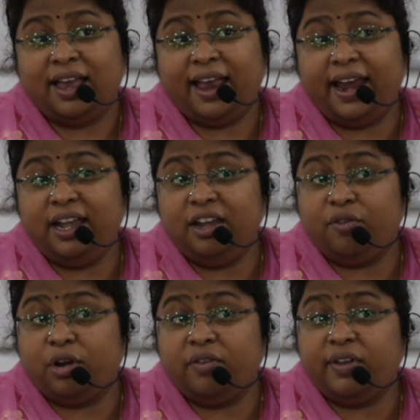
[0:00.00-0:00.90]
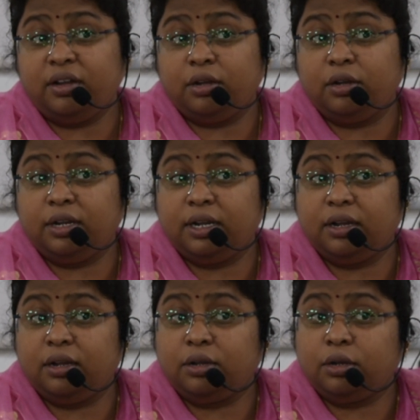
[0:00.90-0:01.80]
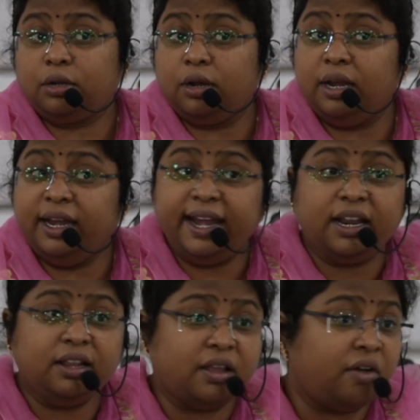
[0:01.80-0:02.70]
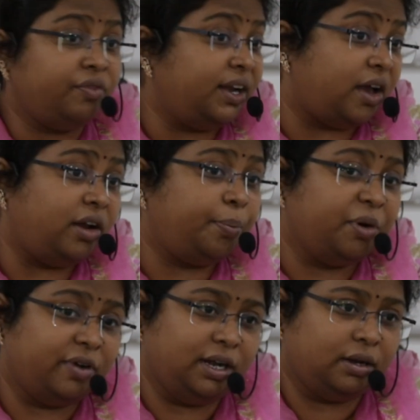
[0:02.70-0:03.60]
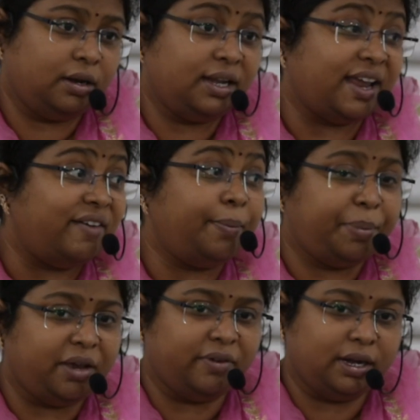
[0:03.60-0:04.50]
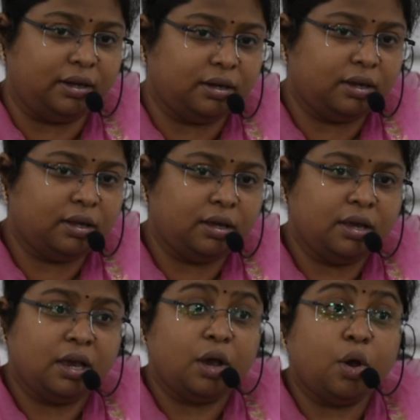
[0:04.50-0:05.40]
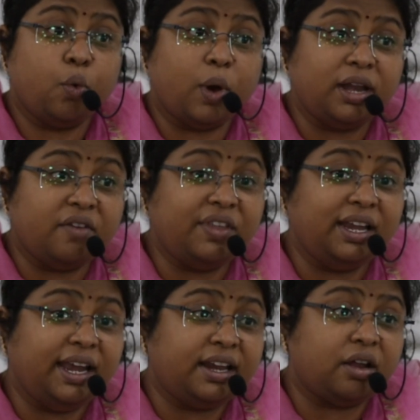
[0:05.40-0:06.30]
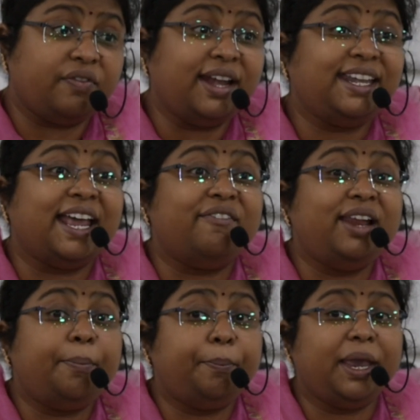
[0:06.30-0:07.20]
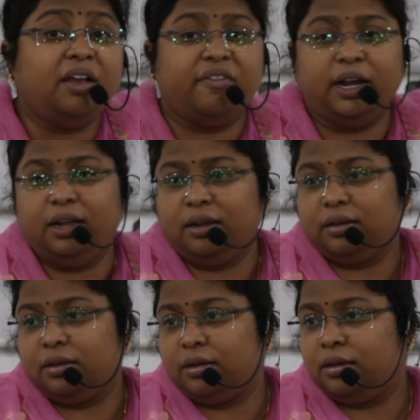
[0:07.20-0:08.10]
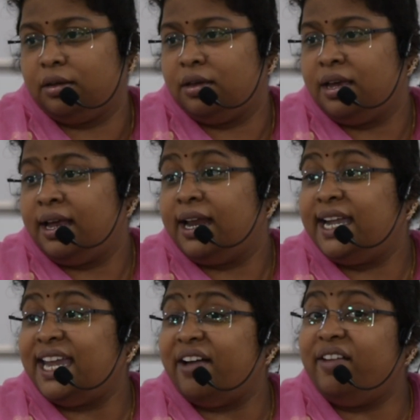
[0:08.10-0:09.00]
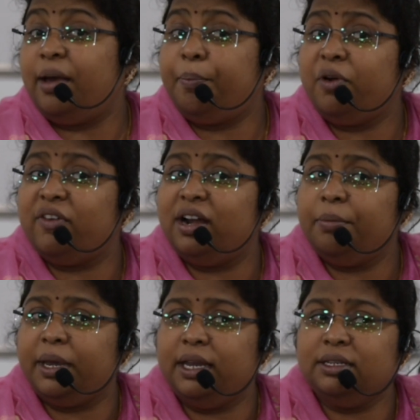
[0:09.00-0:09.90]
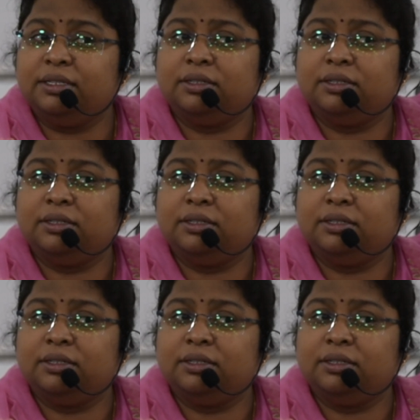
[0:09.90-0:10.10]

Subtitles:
and one of the leaders of the developing world. One of the leader of the developing world. Developed world means